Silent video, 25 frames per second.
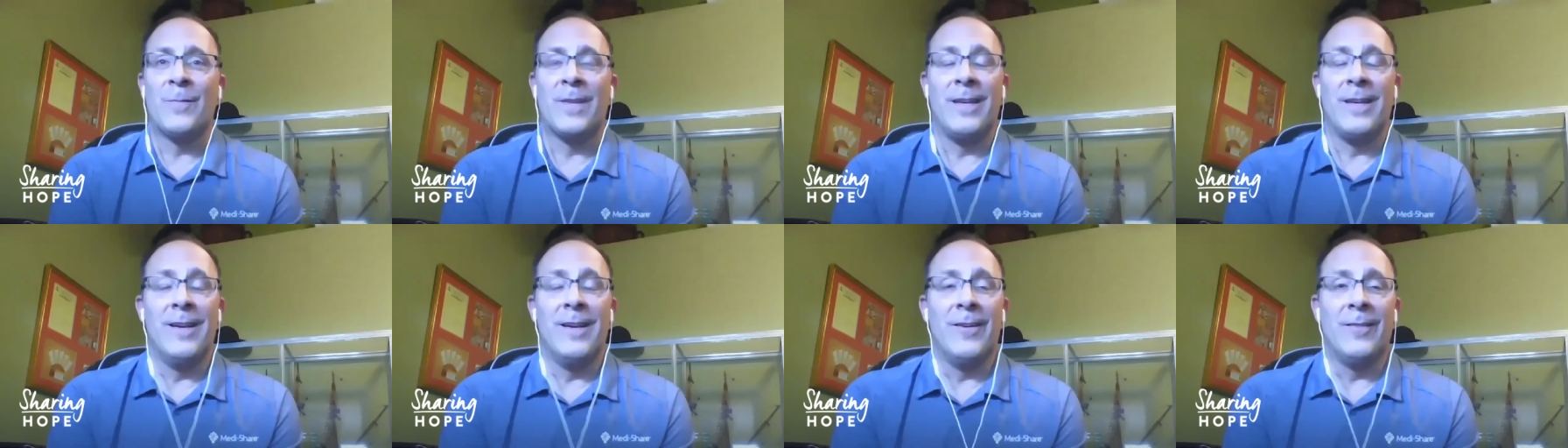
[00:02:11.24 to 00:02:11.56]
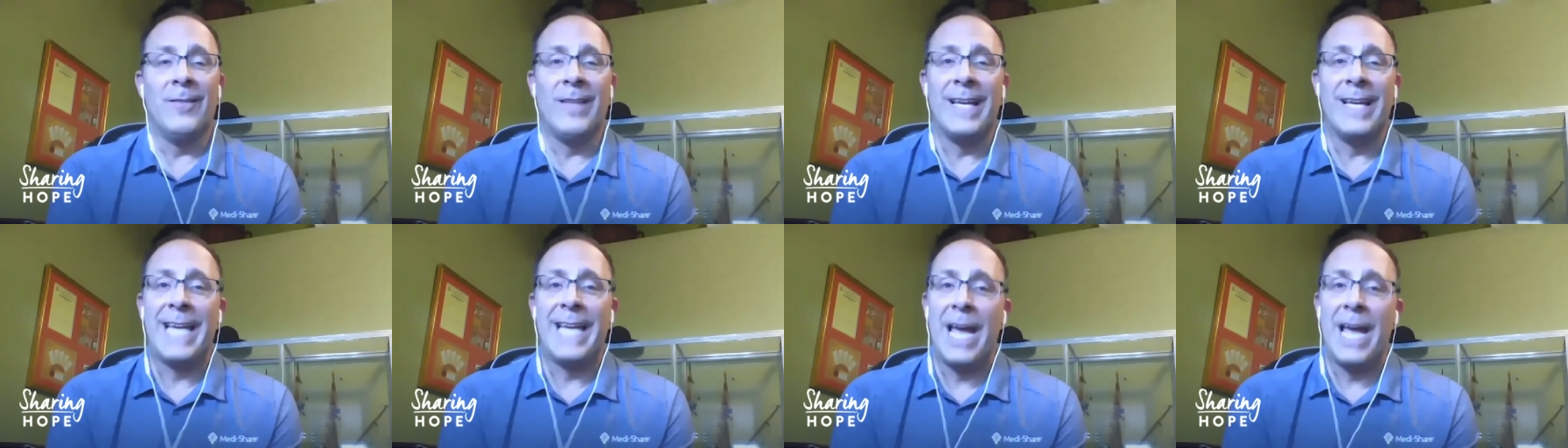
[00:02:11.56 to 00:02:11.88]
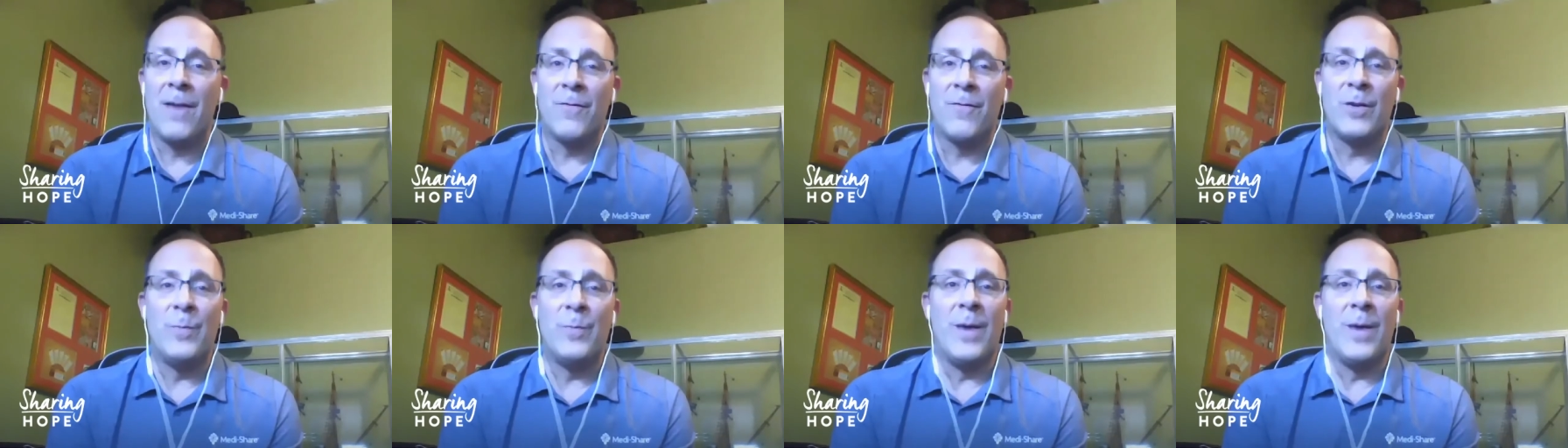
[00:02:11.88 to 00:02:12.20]
like
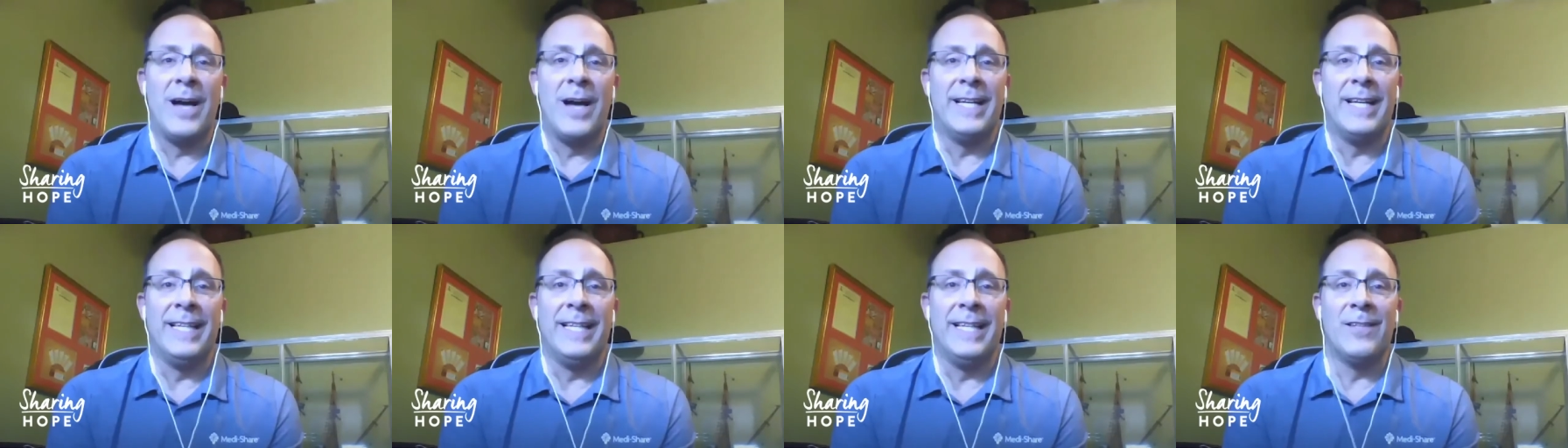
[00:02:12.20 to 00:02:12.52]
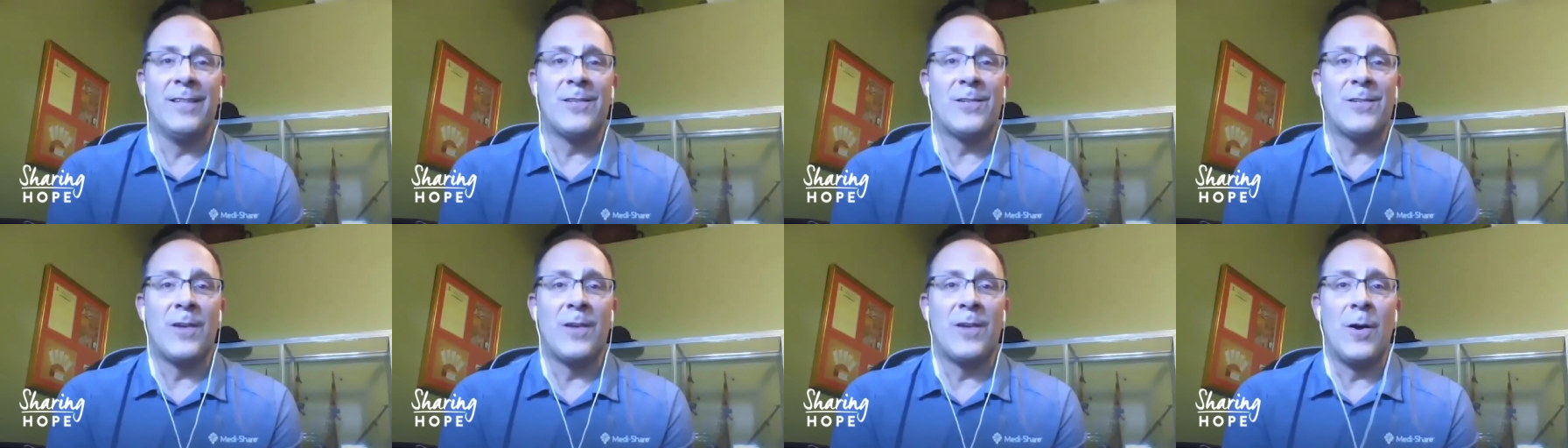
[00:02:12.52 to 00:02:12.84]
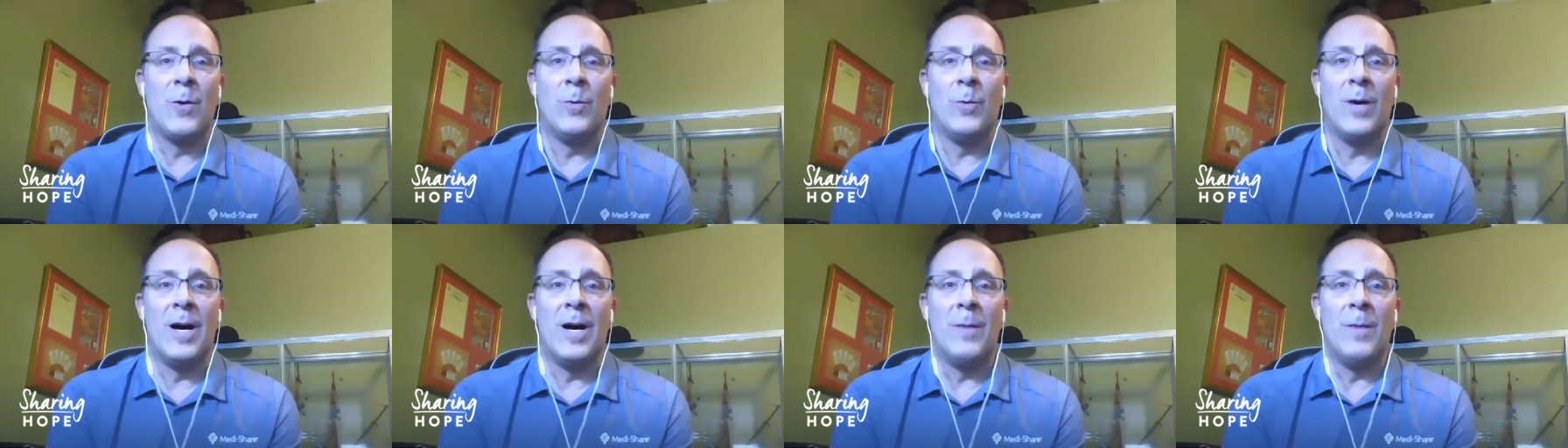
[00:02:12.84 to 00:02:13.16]
everybody. And
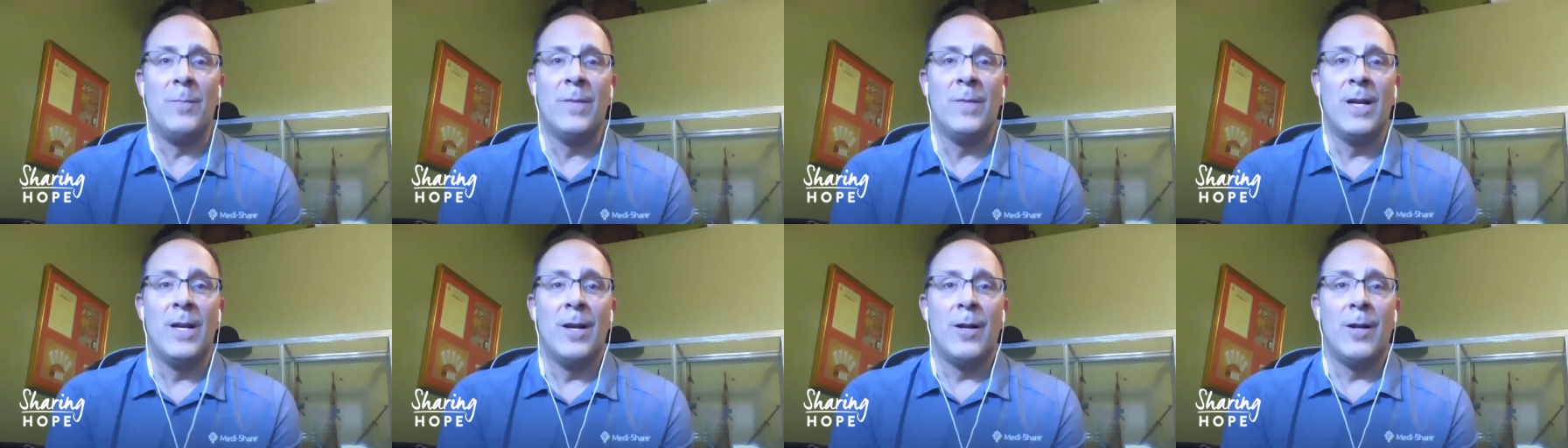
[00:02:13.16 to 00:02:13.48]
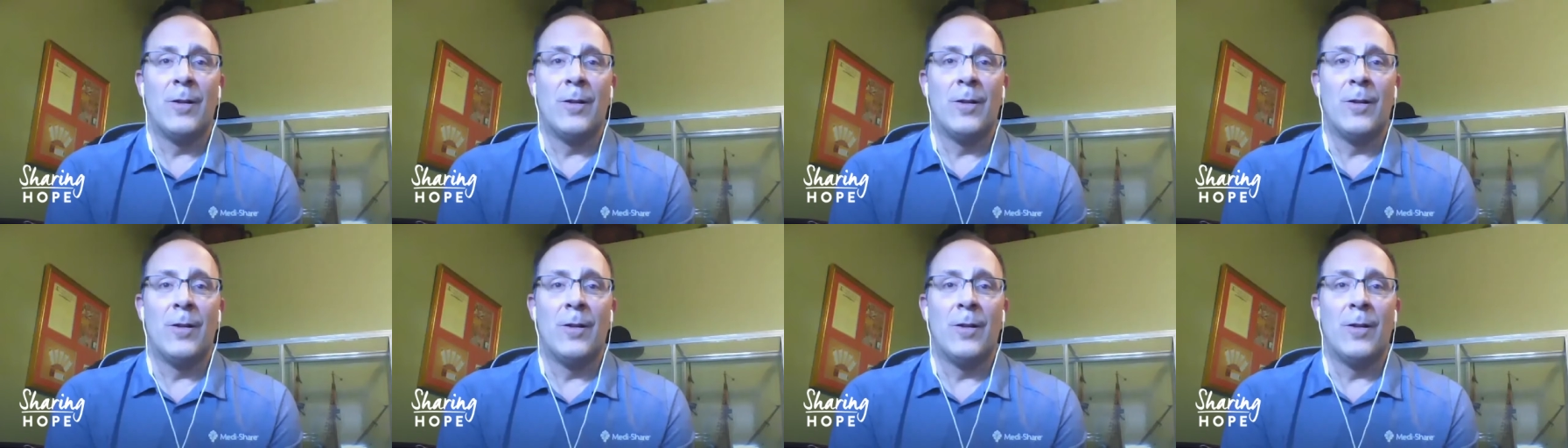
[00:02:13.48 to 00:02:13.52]
so